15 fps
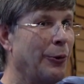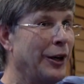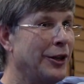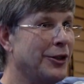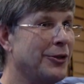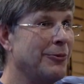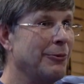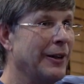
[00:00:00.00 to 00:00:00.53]

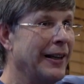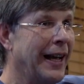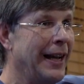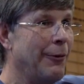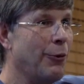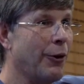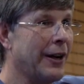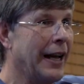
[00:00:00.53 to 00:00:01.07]
which when
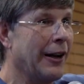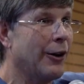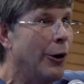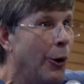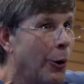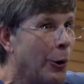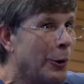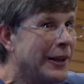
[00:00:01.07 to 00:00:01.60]
I work on
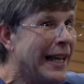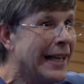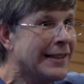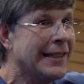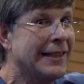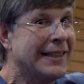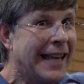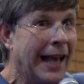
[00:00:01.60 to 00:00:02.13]
code,
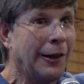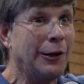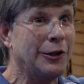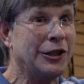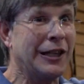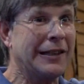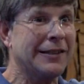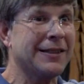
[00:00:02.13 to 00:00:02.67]
that's
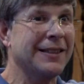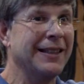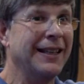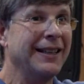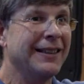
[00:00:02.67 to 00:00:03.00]
intelligence.